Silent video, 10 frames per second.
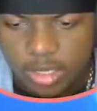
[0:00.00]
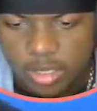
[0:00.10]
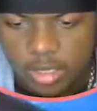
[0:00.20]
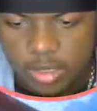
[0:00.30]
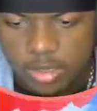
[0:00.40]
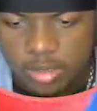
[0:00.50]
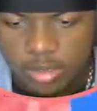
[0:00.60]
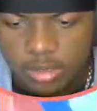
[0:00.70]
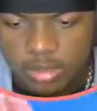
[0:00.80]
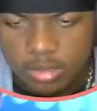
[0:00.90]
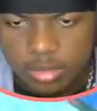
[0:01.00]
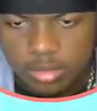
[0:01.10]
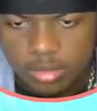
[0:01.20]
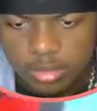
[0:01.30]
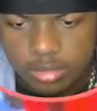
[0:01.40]

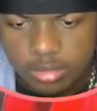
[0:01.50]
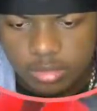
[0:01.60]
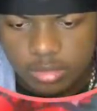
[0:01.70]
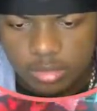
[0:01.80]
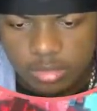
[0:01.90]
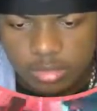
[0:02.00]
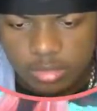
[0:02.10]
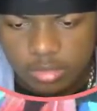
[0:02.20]
(no one is talking)